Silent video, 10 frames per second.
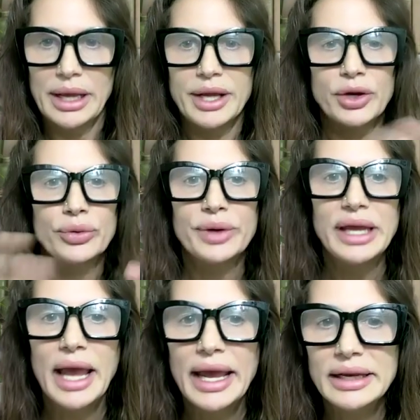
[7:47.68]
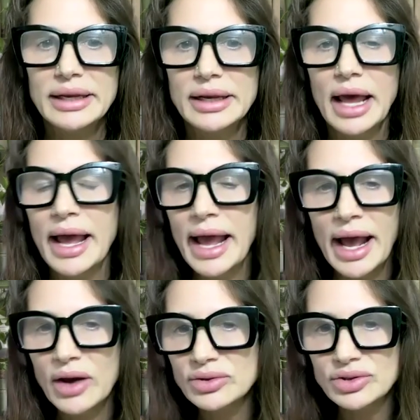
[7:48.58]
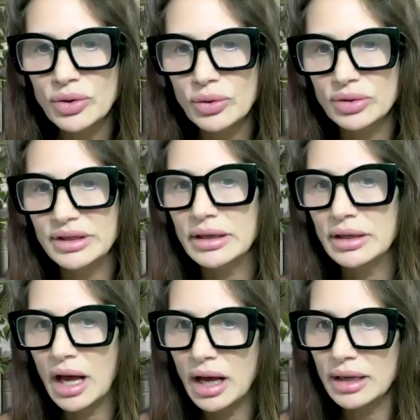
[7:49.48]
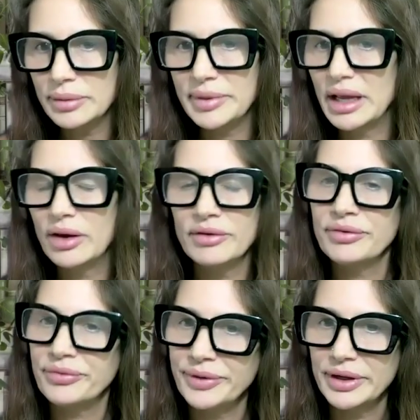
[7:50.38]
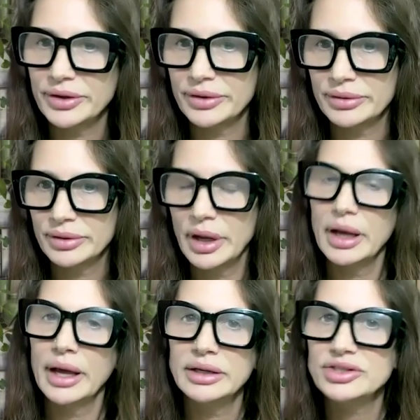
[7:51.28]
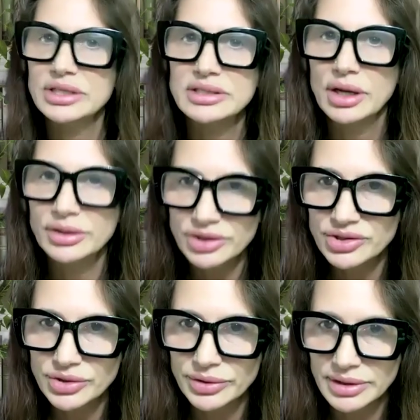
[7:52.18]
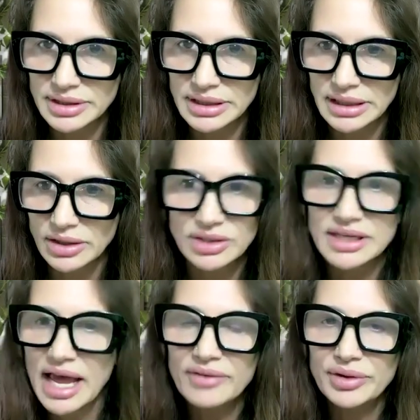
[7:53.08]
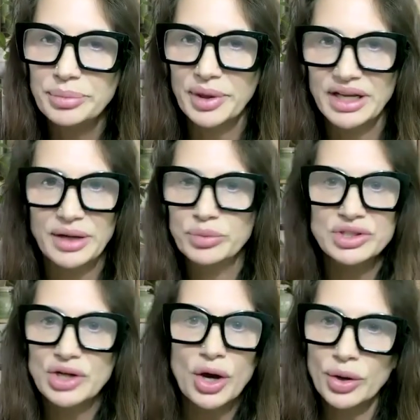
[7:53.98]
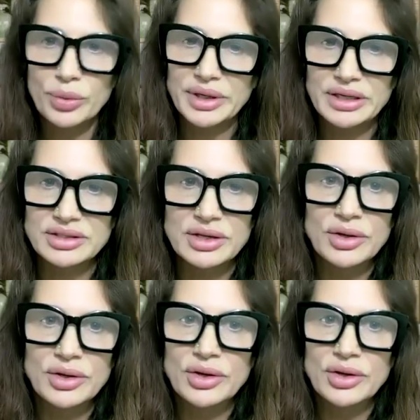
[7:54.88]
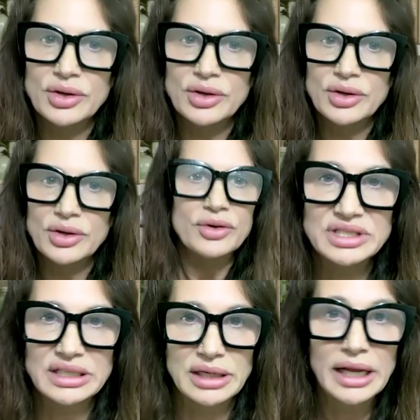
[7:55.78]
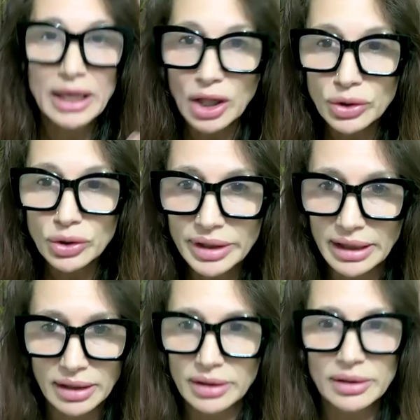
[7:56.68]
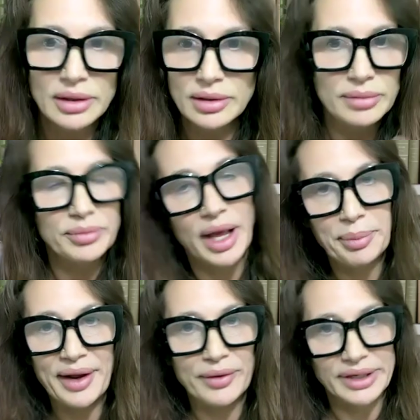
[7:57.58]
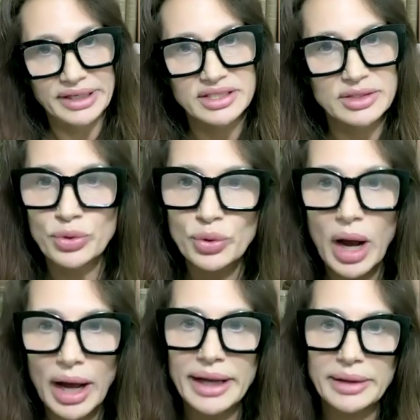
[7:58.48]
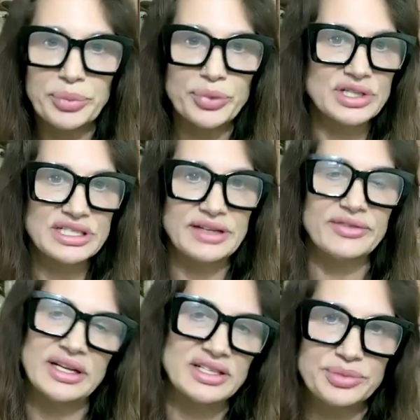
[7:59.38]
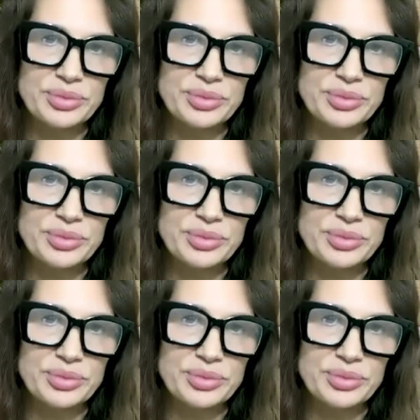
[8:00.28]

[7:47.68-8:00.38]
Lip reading: It created a household economy of fear and just uncertainty because everybody was always frozen, including my parents, who I perceive as